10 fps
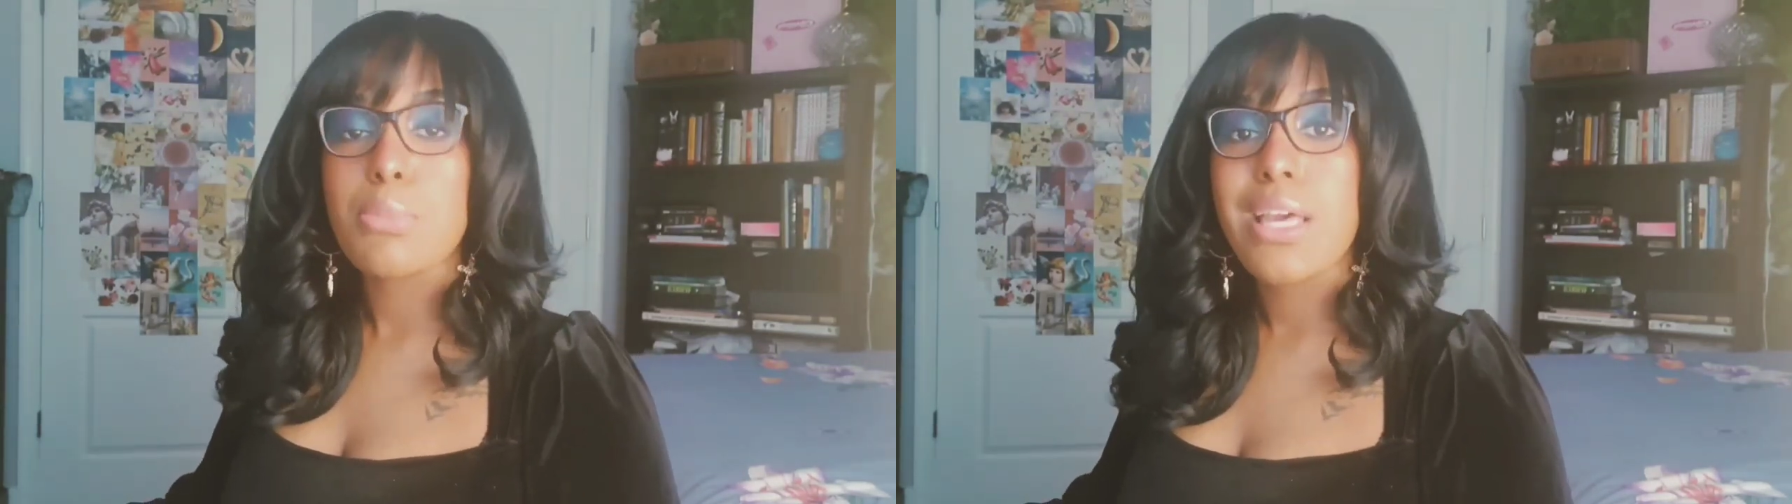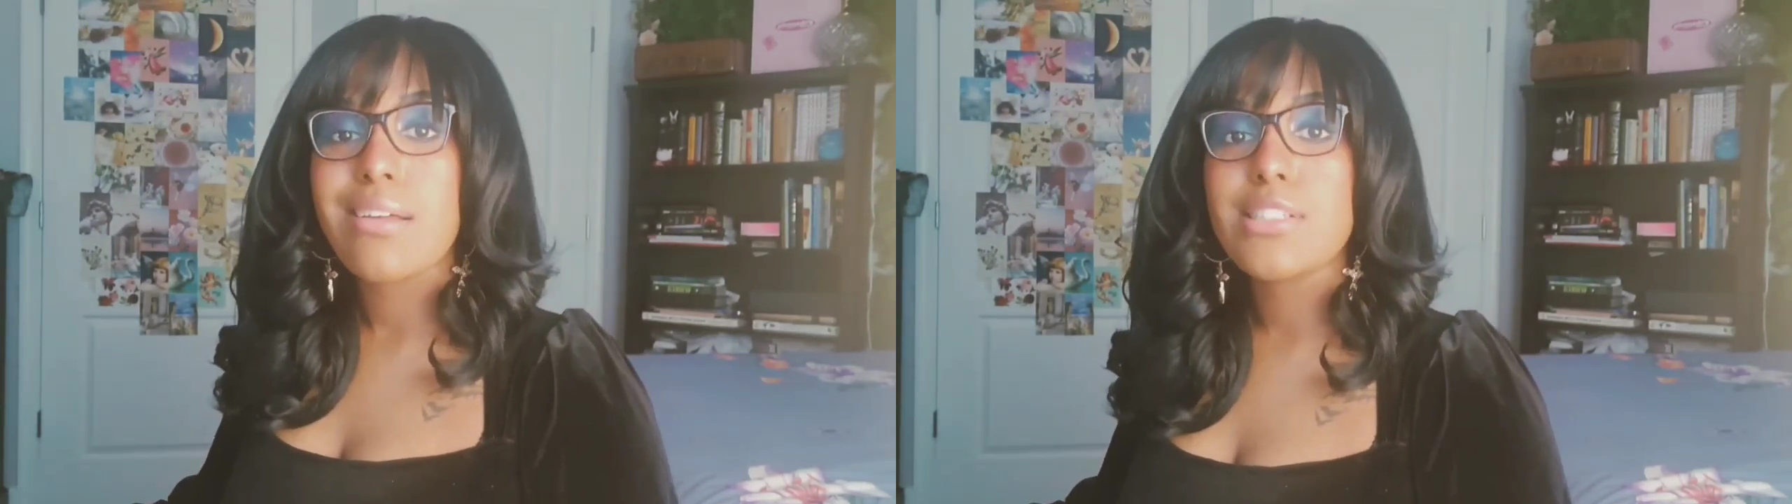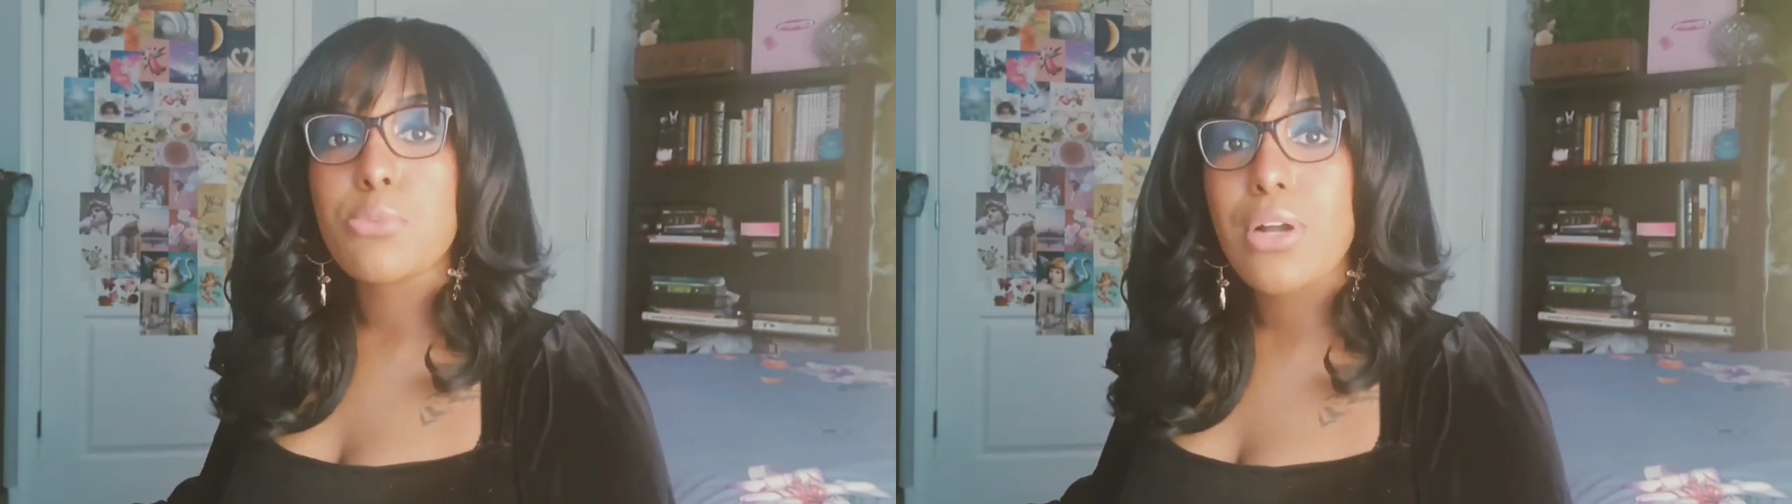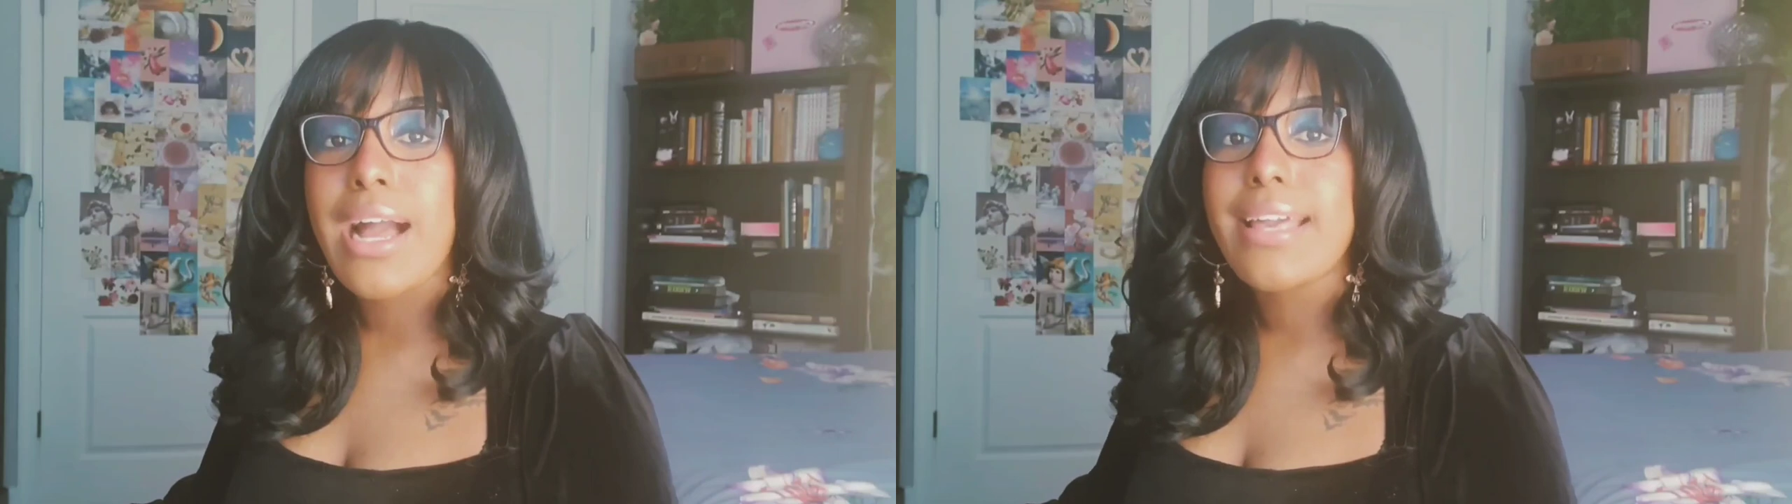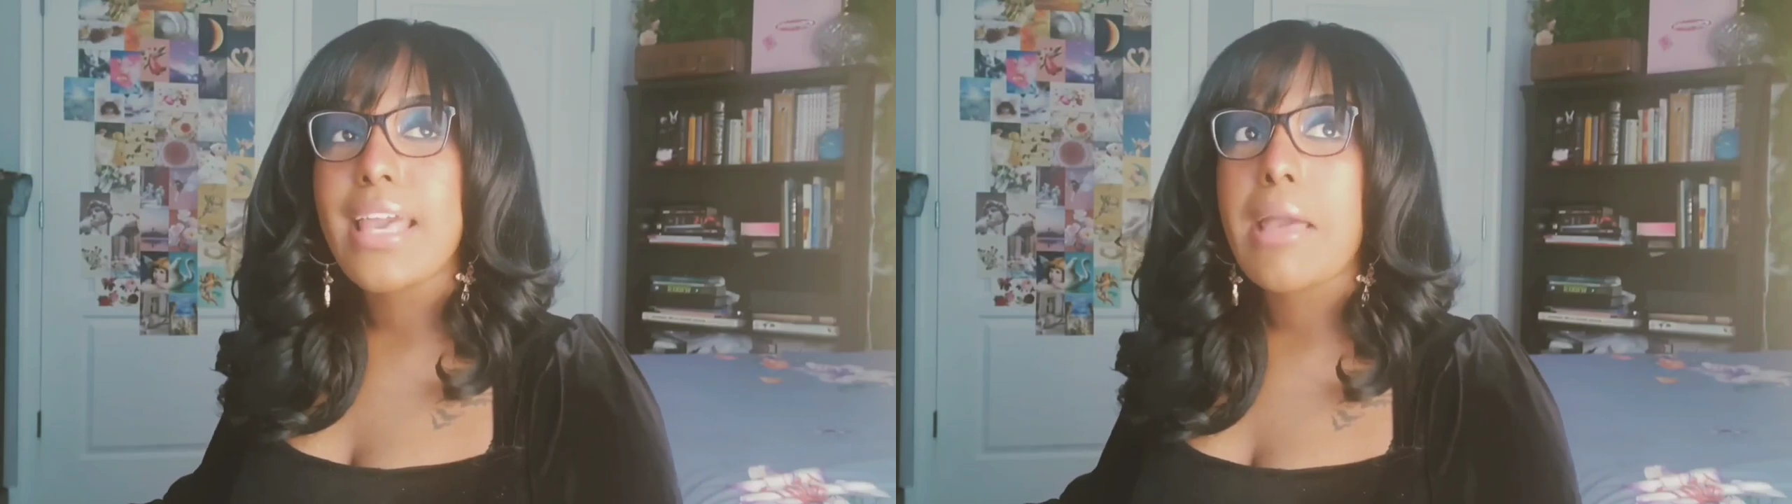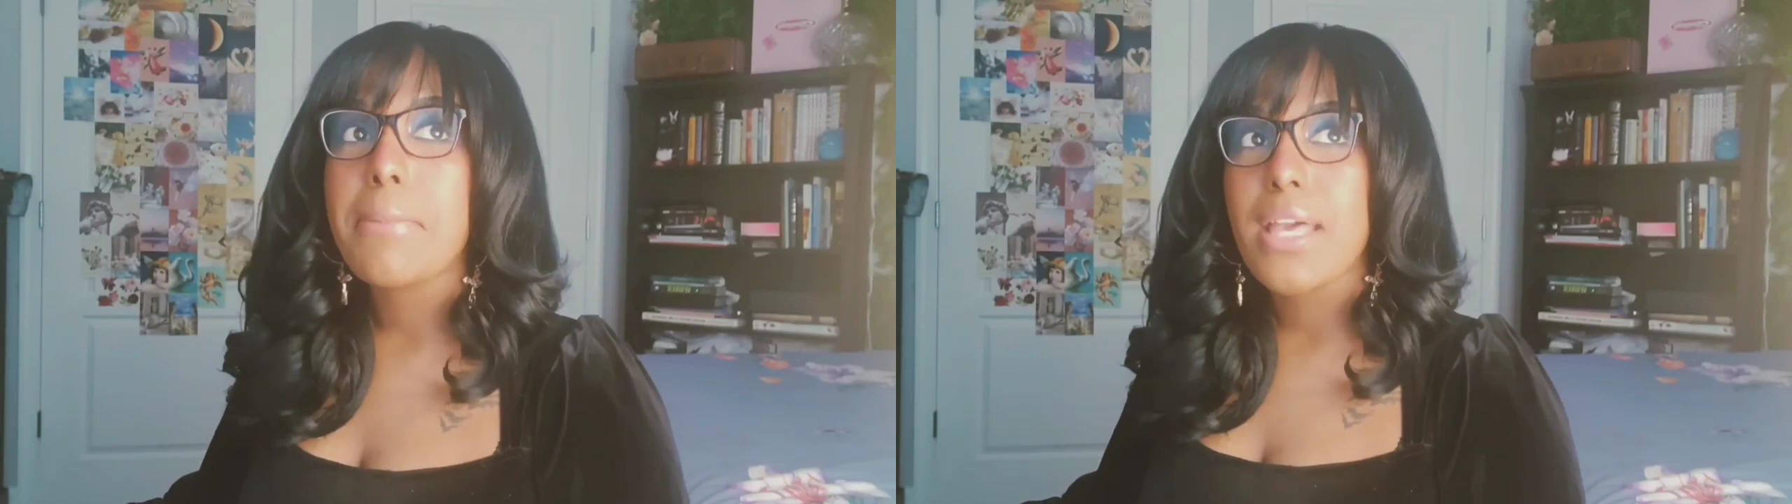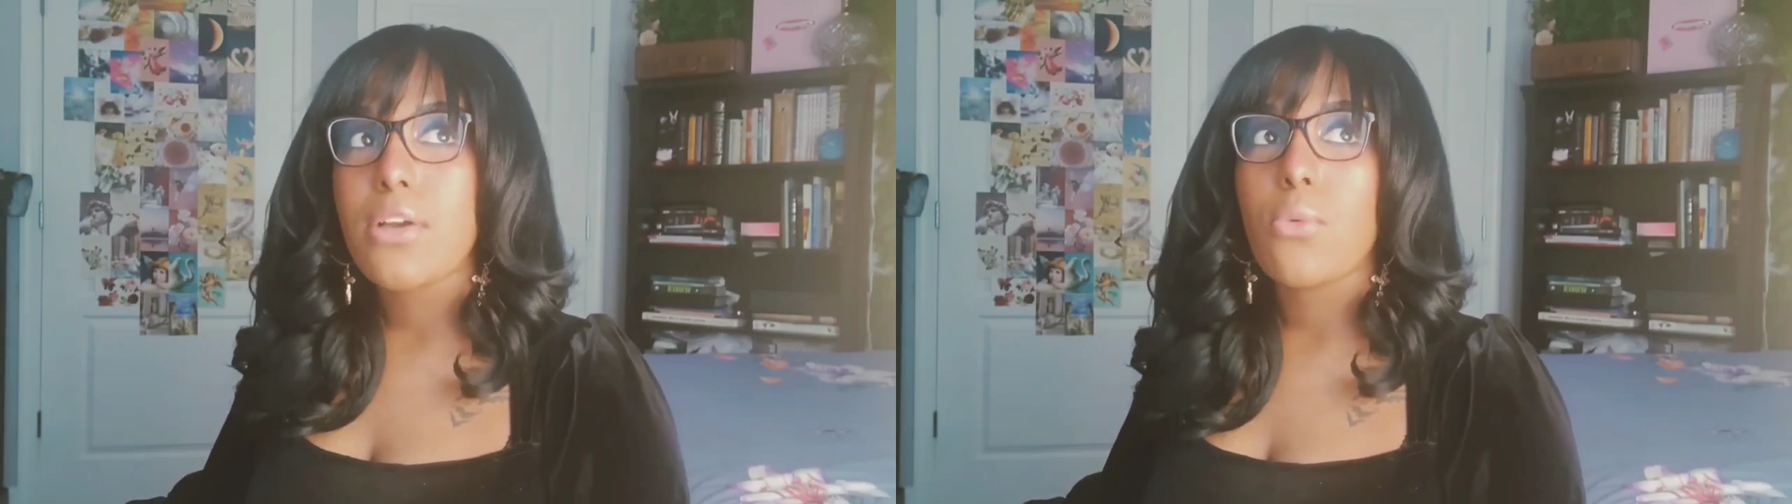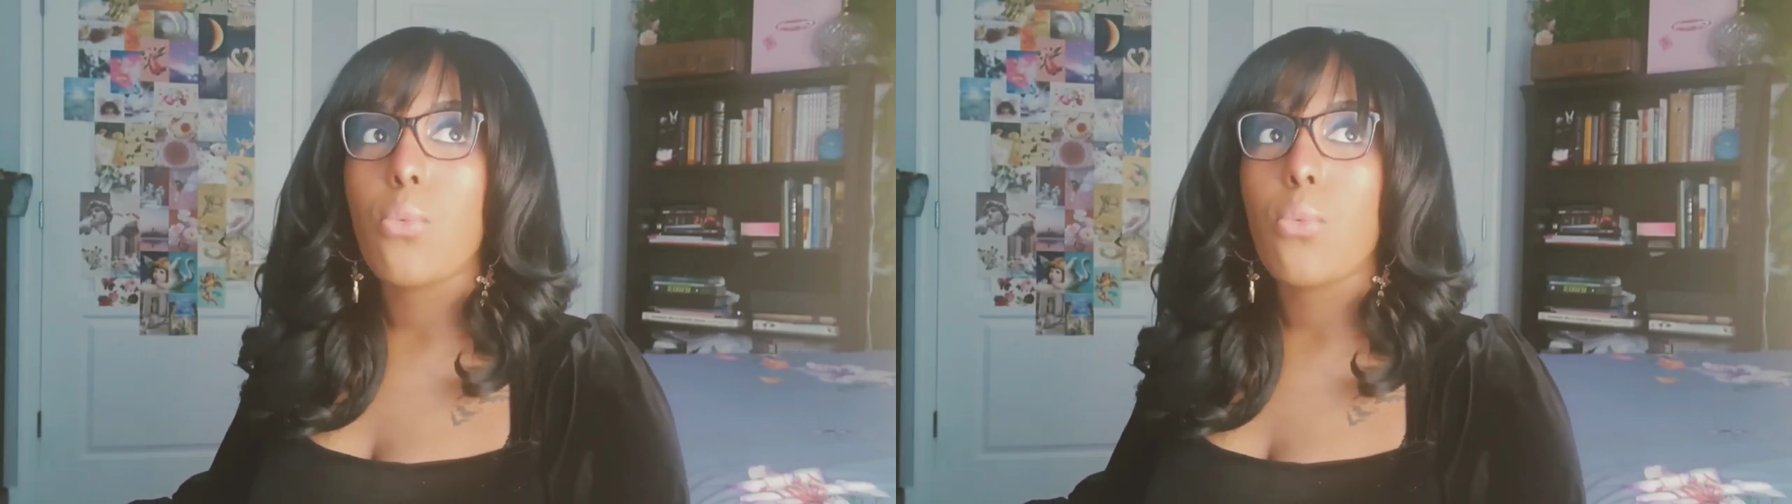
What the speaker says: bands where I can't pick